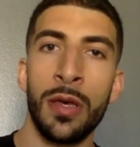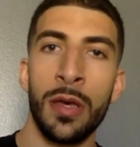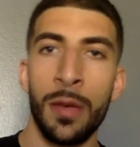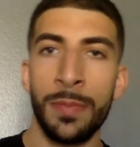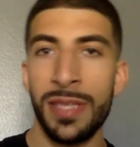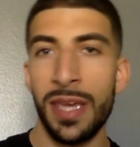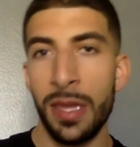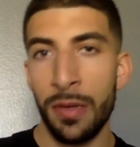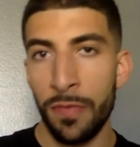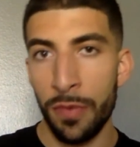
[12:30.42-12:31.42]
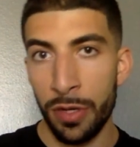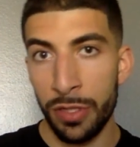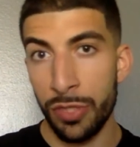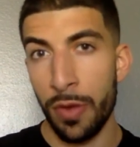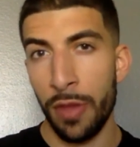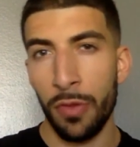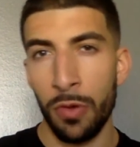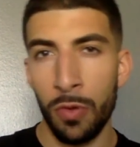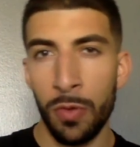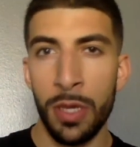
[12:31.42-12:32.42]
obtain footage throughout the
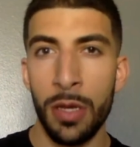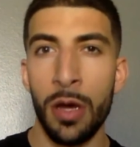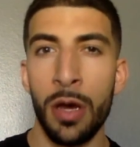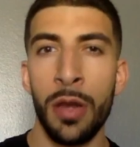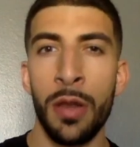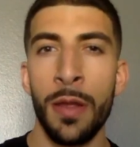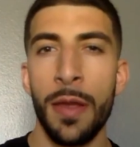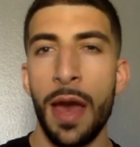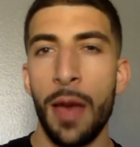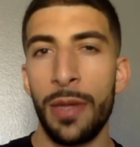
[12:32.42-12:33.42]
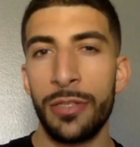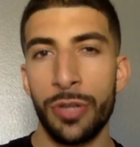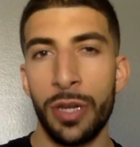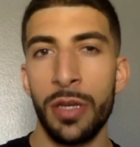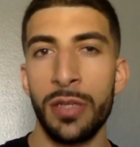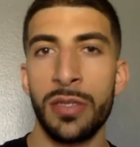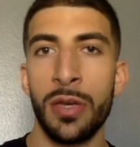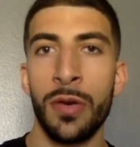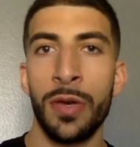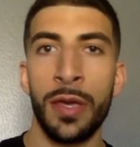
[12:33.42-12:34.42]
whole week on how my training is
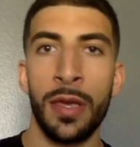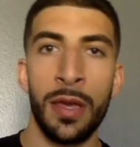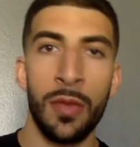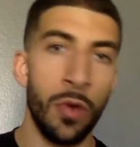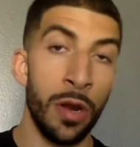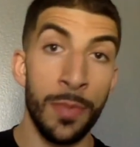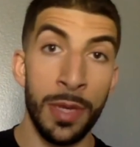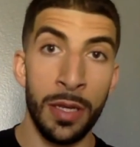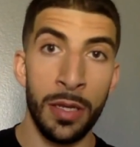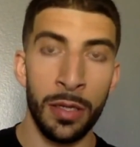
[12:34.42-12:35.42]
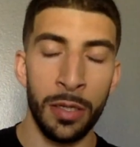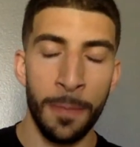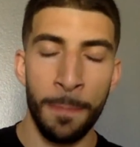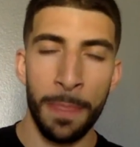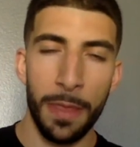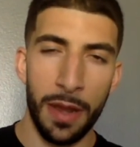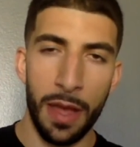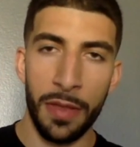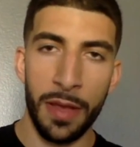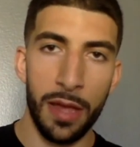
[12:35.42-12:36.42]
going and what I'm eating and
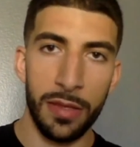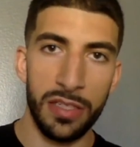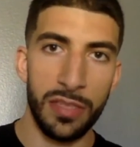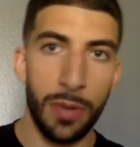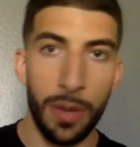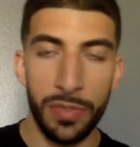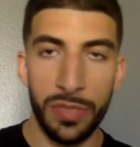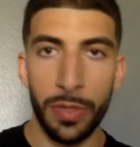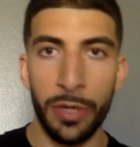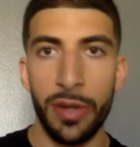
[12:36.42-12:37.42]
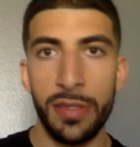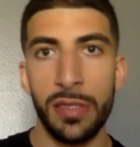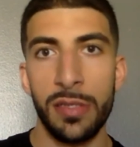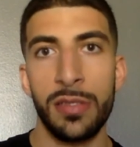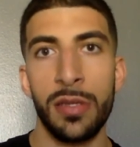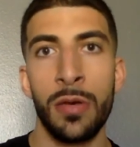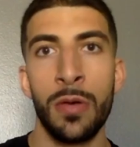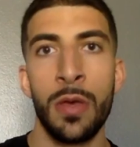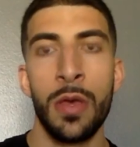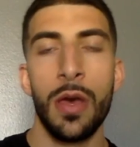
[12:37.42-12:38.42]
how the contest prep is progressing.
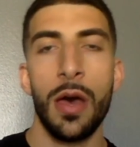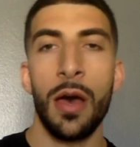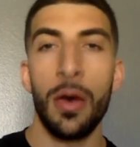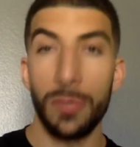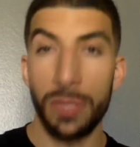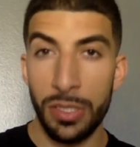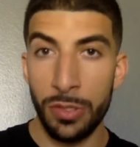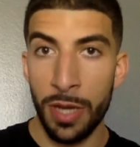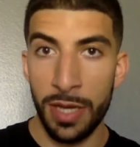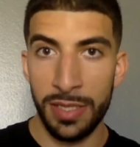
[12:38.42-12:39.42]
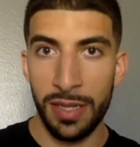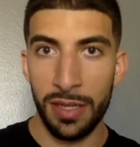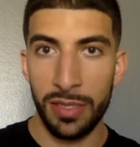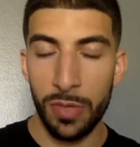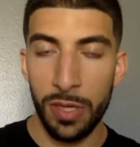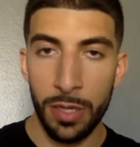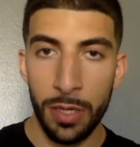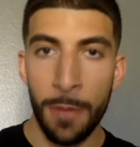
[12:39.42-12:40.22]
So I hope to see you guys next week.